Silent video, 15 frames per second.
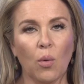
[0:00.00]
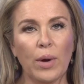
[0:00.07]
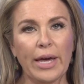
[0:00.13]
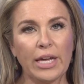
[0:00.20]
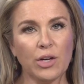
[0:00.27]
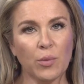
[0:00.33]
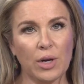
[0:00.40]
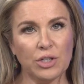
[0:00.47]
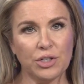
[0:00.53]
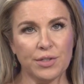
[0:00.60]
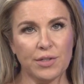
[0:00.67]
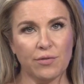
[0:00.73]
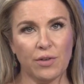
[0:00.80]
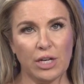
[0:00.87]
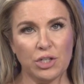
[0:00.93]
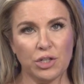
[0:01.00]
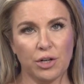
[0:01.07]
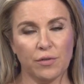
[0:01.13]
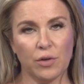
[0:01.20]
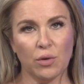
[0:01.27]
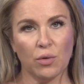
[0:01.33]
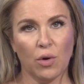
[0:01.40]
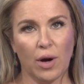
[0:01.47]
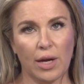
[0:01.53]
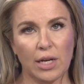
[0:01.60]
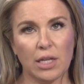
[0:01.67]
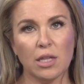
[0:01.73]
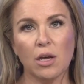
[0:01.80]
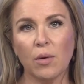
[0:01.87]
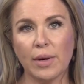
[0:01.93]
A week into Russia's invasion of
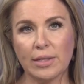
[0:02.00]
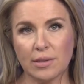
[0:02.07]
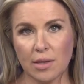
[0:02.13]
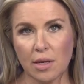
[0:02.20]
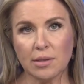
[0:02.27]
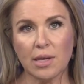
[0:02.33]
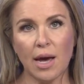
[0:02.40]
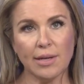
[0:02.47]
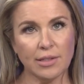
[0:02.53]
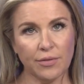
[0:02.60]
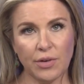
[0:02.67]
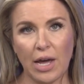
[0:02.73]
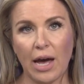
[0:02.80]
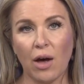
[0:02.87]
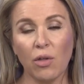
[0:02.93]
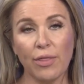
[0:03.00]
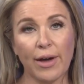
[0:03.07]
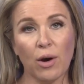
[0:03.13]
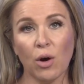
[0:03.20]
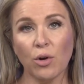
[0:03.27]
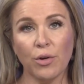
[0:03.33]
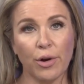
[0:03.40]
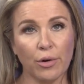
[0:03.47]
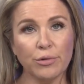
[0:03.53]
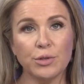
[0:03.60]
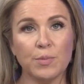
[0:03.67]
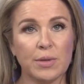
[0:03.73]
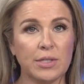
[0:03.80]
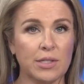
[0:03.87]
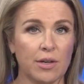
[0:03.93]
Ukraine, and the U.S. says as of now, there are no
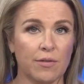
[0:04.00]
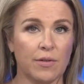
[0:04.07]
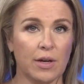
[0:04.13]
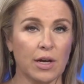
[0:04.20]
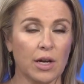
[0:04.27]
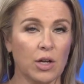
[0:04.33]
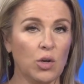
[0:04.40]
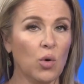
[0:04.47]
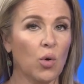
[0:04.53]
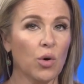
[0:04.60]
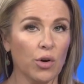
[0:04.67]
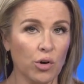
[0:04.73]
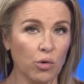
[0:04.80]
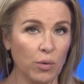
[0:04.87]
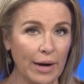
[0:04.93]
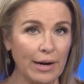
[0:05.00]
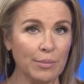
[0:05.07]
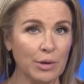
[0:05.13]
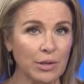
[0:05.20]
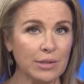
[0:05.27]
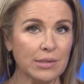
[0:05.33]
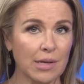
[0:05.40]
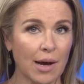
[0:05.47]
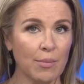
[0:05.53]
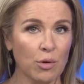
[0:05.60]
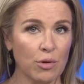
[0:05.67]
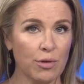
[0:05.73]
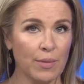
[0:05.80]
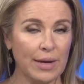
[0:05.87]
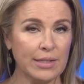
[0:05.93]
specific nor credible
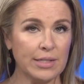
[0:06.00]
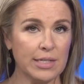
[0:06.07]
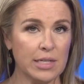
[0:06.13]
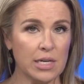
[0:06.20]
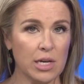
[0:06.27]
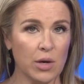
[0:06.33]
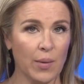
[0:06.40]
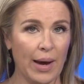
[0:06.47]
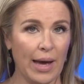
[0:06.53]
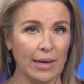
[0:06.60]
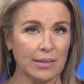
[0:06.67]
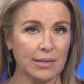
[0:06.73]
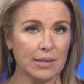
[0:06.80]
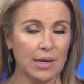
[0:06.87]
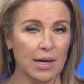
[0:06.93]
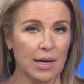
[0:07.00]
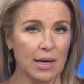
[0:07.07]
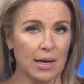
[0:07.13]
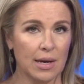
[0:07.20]
cyber threats to the U.S.